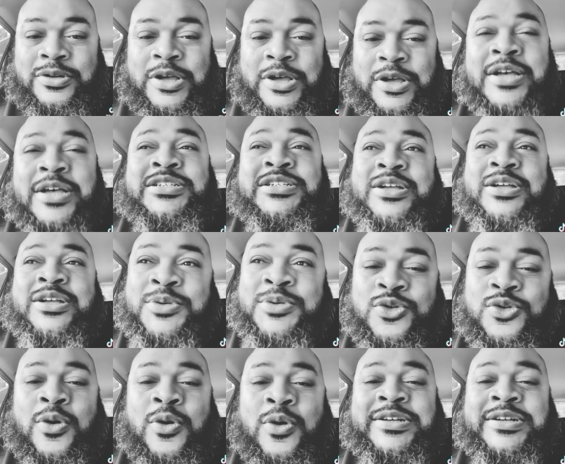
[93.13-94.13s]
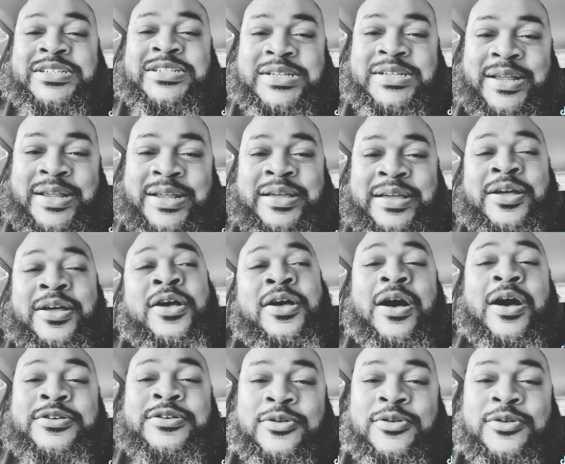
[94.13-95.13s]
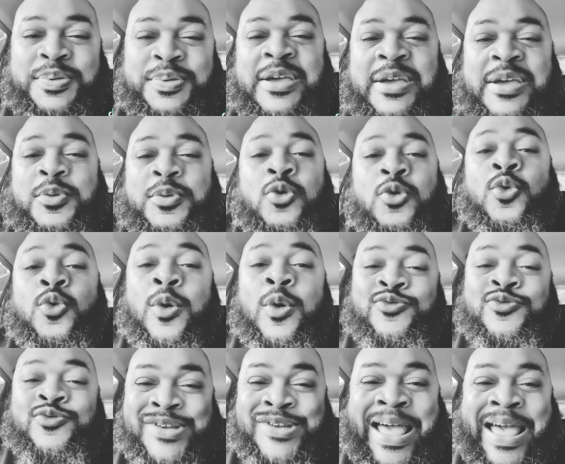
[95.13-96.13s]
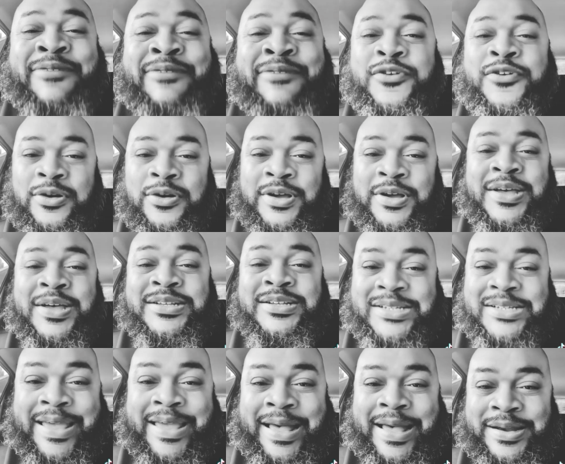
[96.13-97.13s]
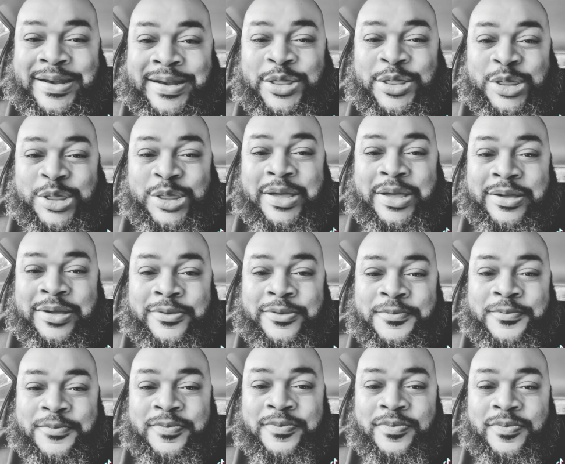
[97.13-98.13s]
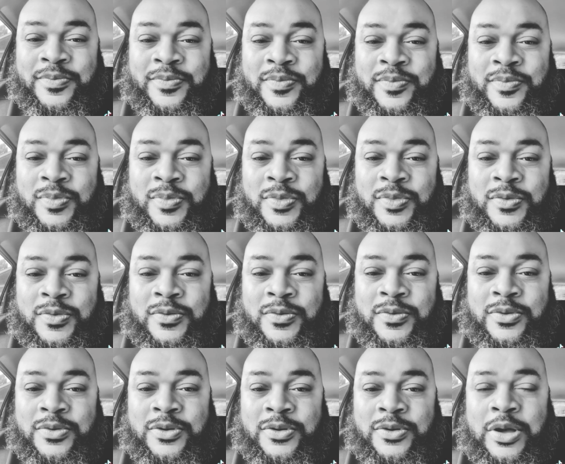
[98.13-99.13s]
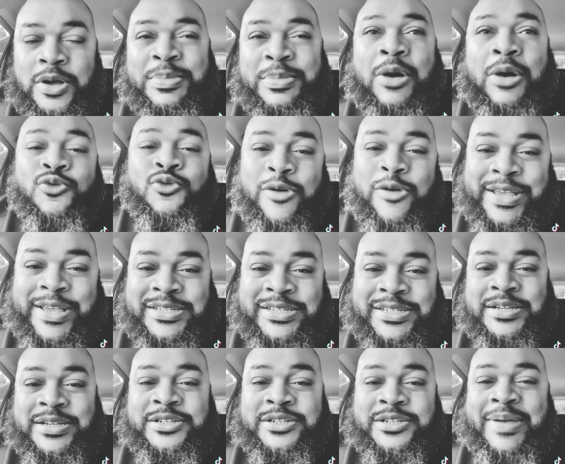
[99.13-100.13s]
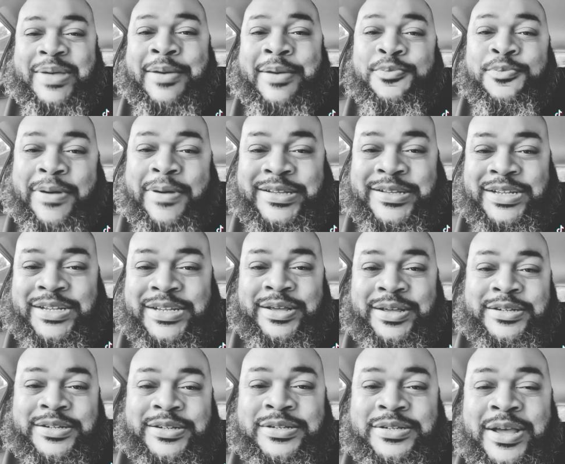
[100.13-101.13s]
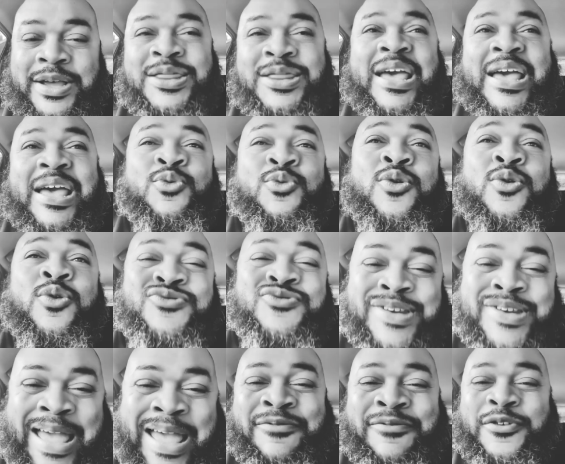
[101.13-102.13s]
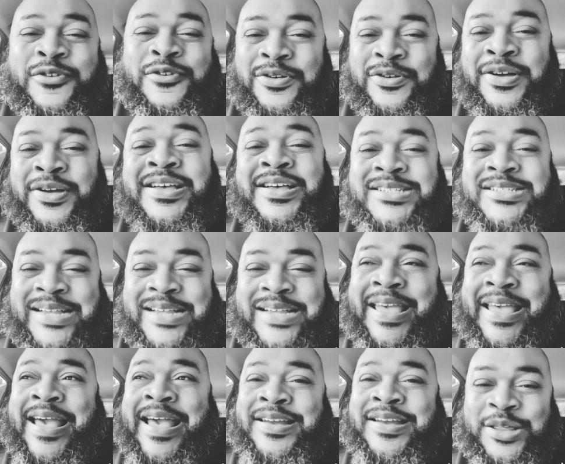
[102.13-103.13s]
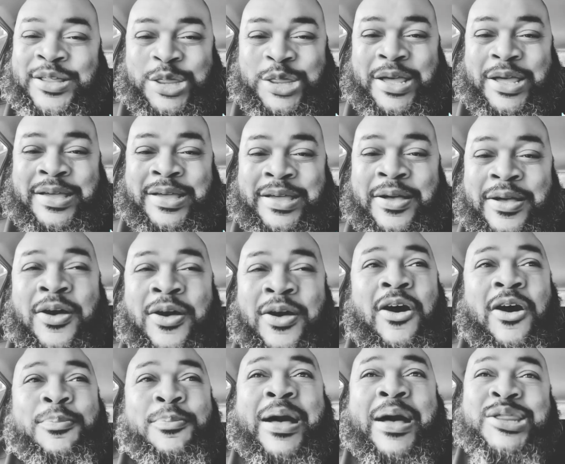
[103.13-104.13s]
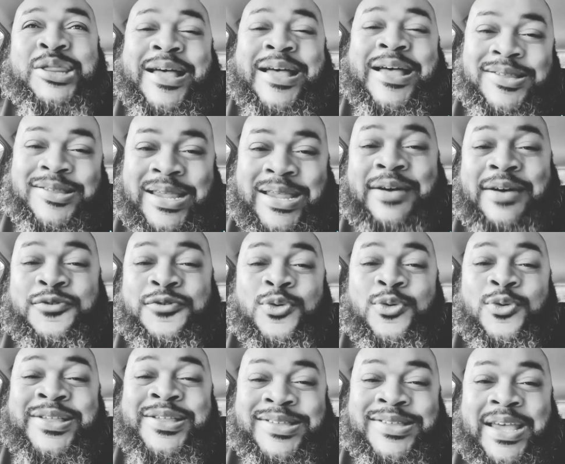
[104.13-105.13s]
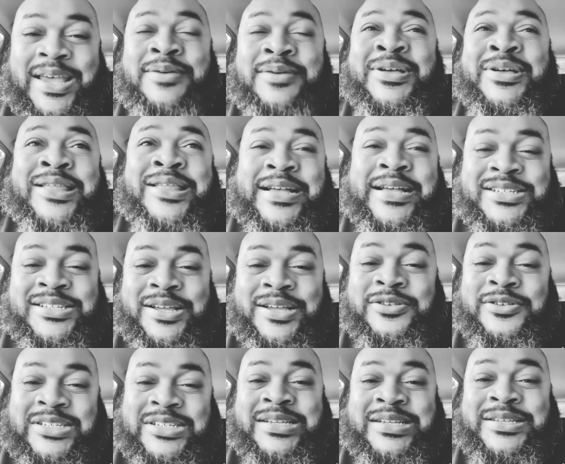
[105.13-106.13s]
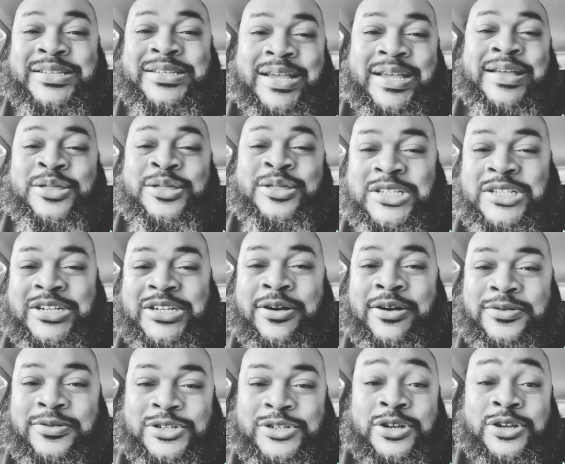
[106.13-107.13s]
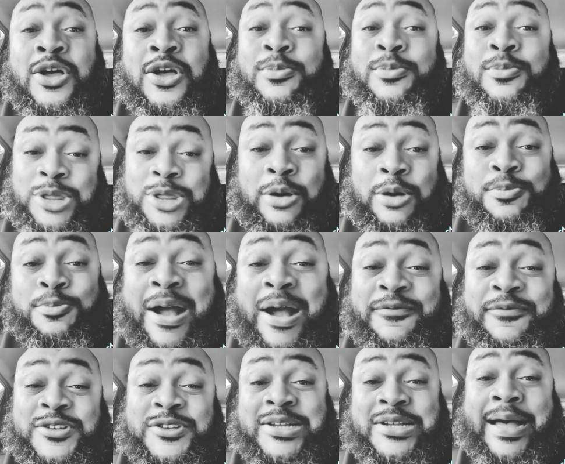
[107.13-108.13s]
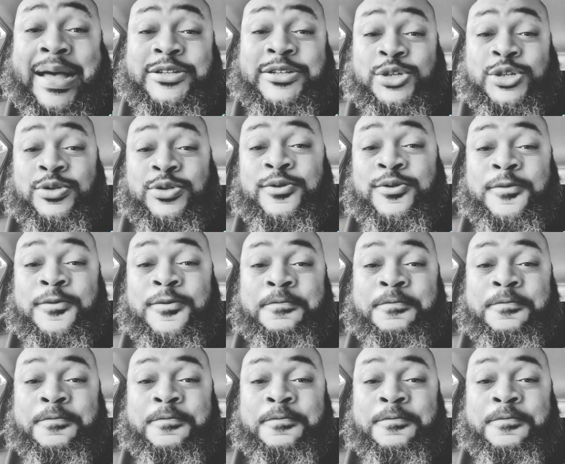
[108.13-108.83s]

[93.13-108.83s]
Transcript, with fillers: Some of you are sitting under people who will never say anything about racism and prejudice. They will never say anything about that devil and demon that still sits in the church. But they'll prophesy to you.